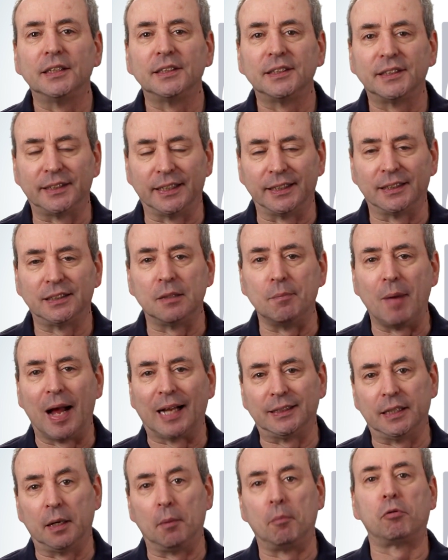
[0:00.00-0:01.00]

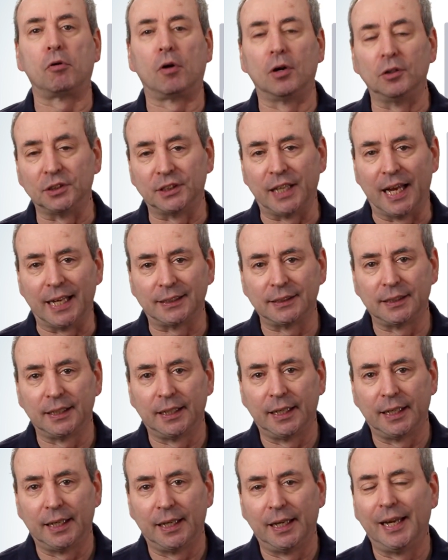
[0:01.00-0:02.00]
systematic process.
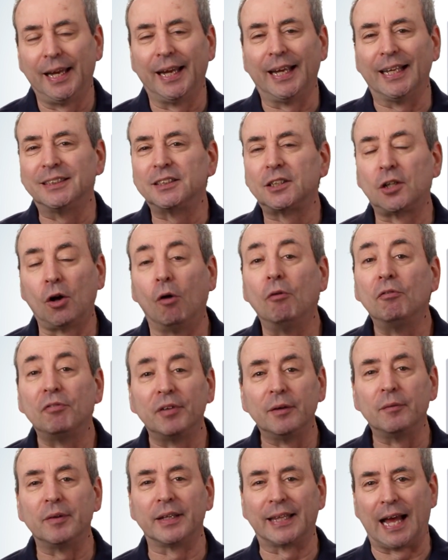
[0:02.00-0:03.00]
It's
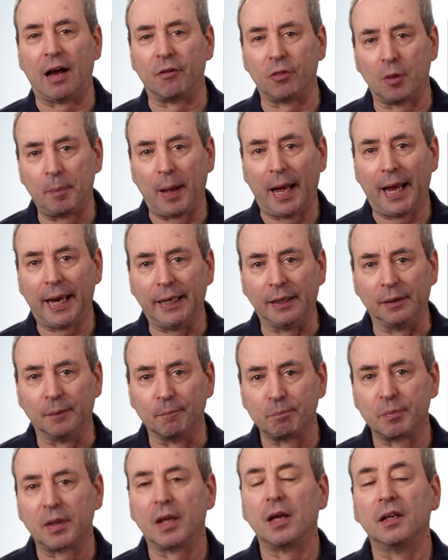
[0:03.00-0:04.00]
conflict without the pain.
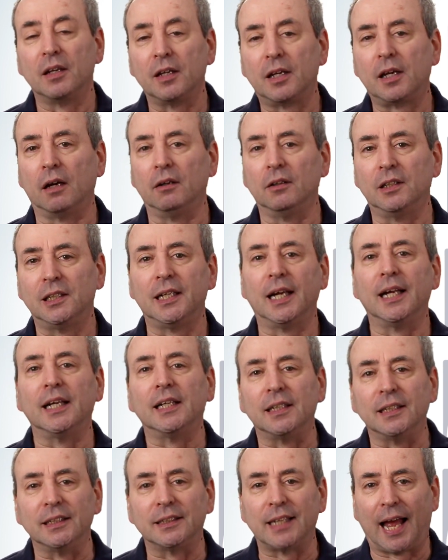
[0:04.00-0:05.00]

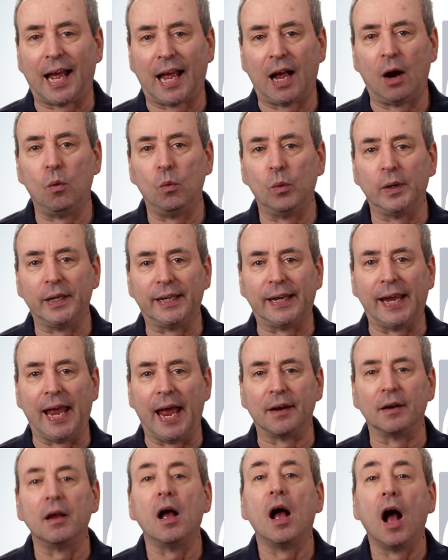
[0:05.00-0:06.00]
Negotiation is how we
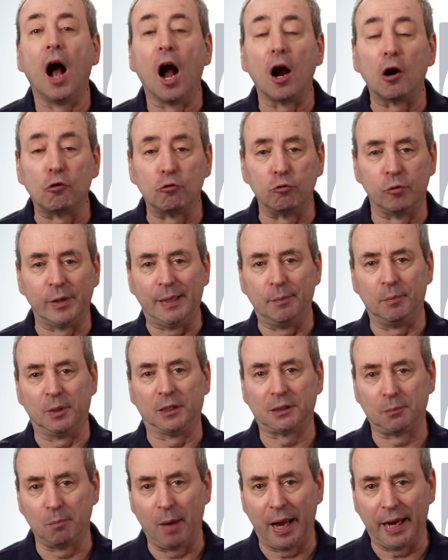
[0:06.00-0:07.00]
get
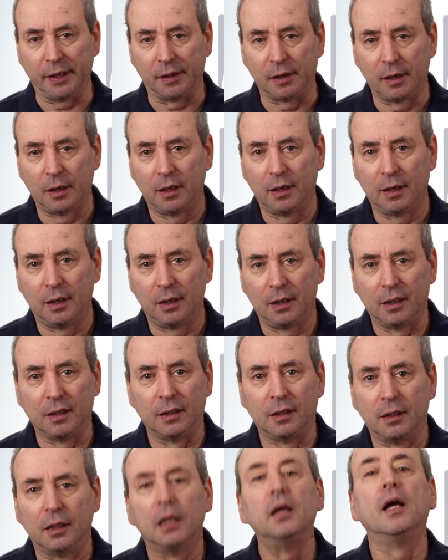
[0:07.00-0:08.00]
agreements made.
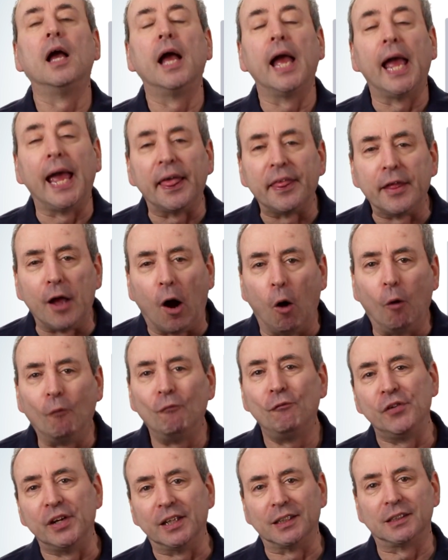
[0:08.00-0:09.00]
The
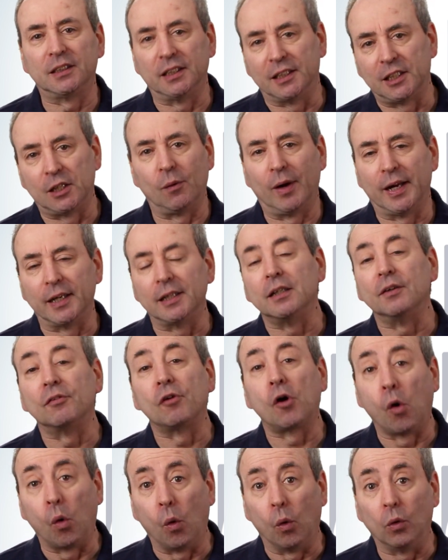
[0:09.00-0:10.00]
obvious situation, of
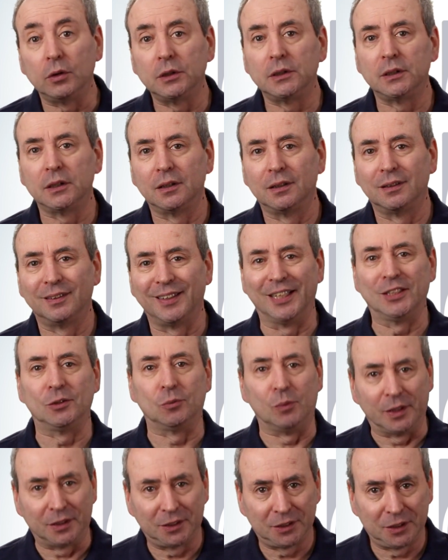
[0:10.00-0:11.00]
course,
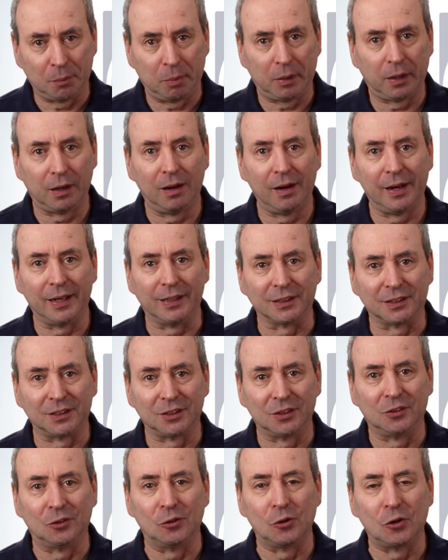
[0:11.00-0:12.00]
is with
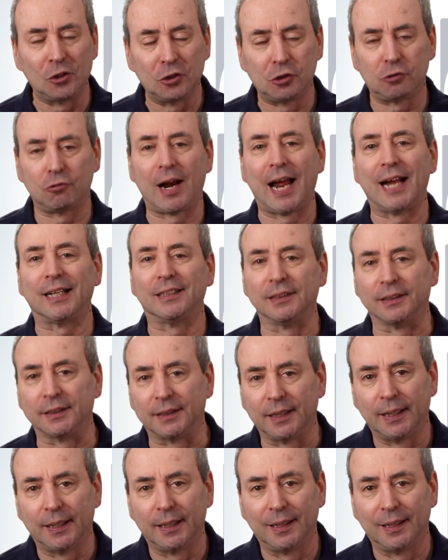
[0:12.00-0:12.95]
suppliers or contractors.